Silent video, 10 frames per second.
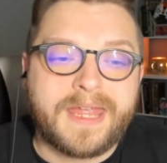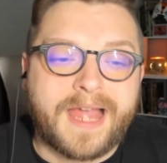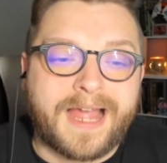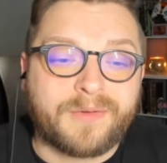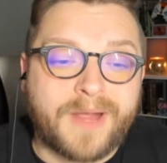
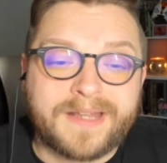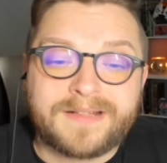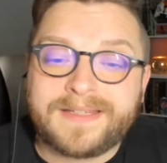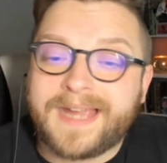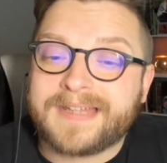
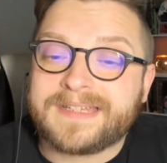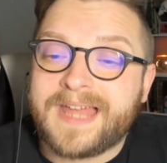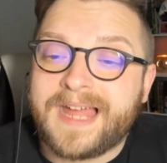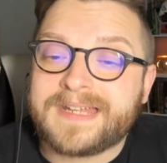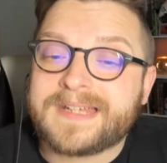Ironically, I did
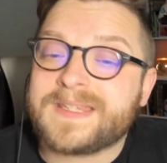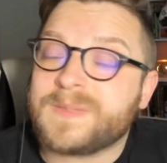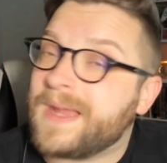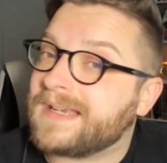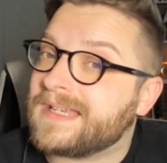not
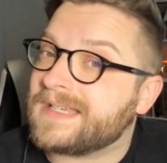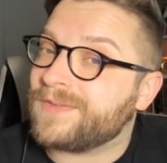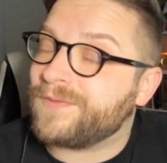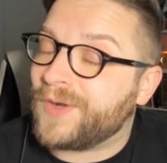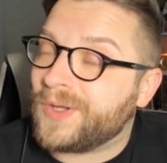expect it
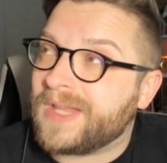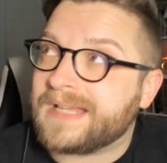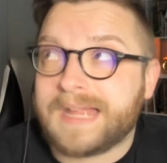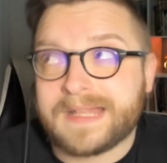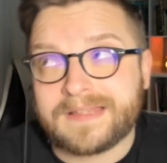to fall
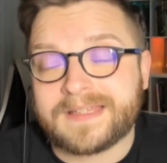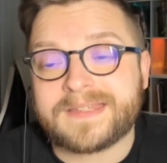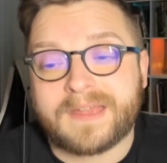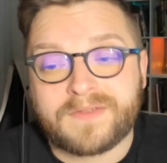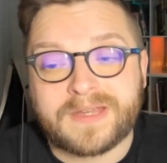on
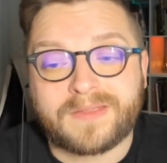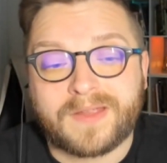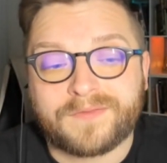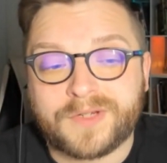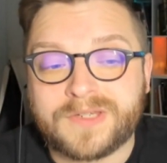Godzilla's 70th
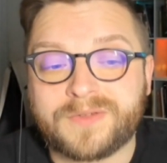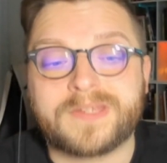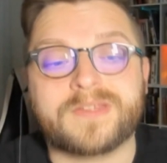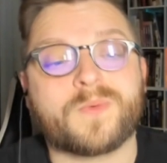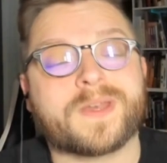
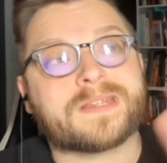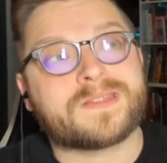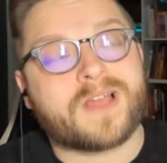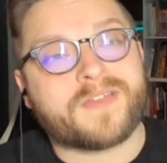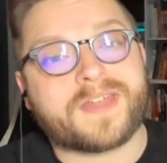anniversary, so when I
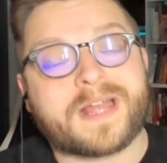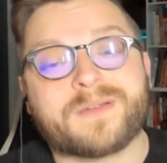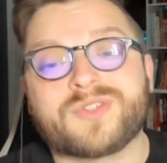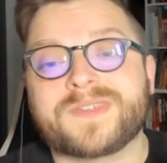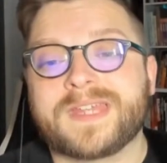saw that, I
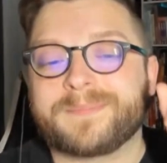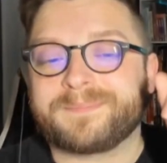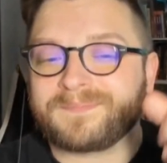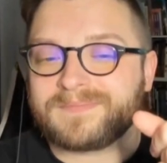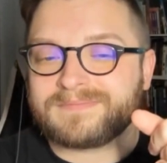was just like,
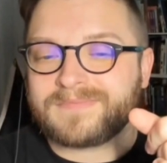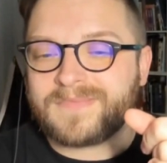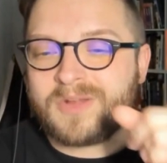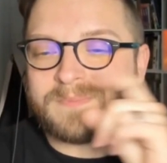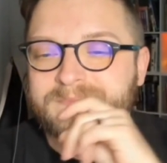
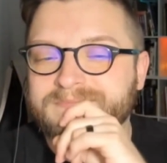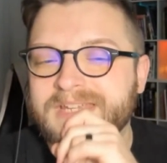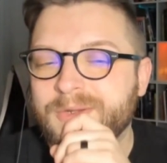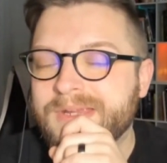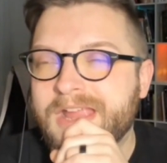oh,
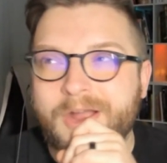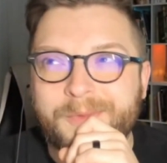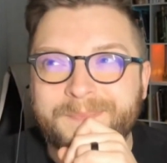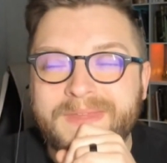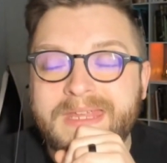here we
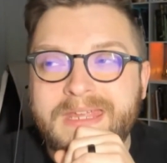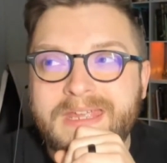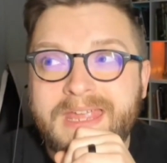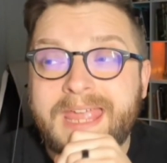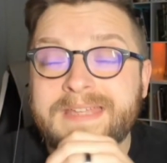go.
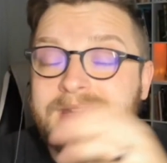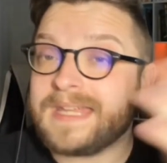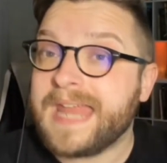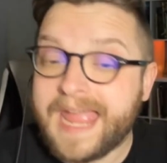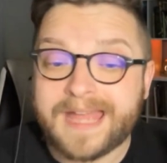And
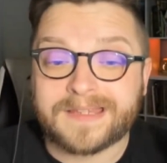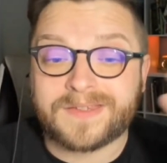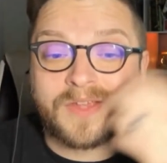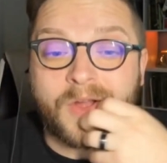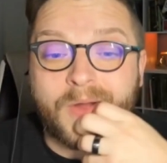it has,
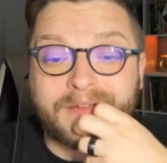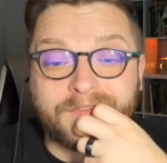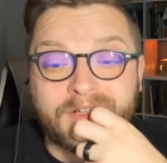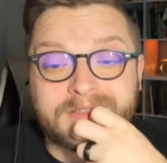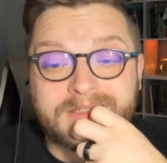so I
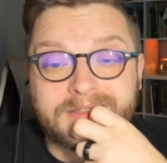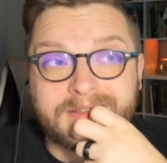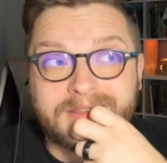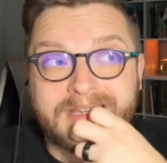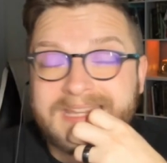felt
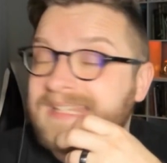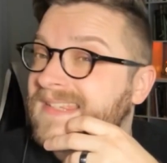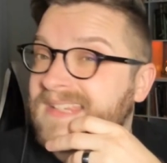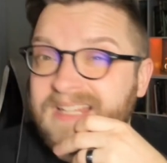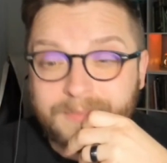the need to
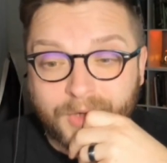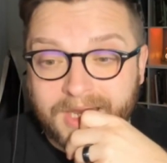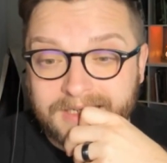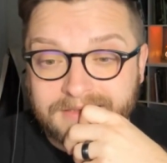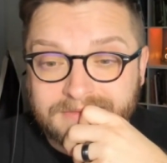
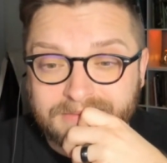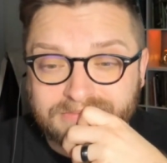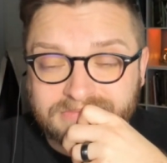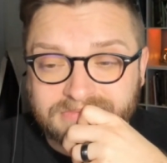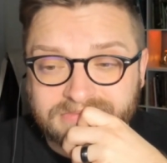celebrate,
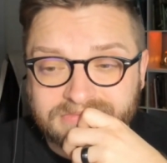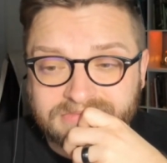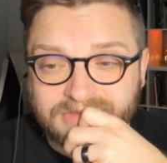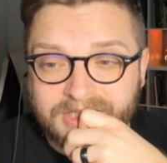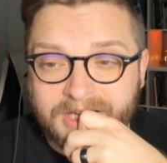
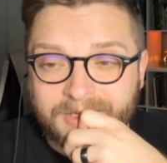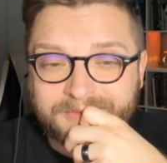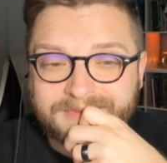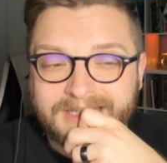you know?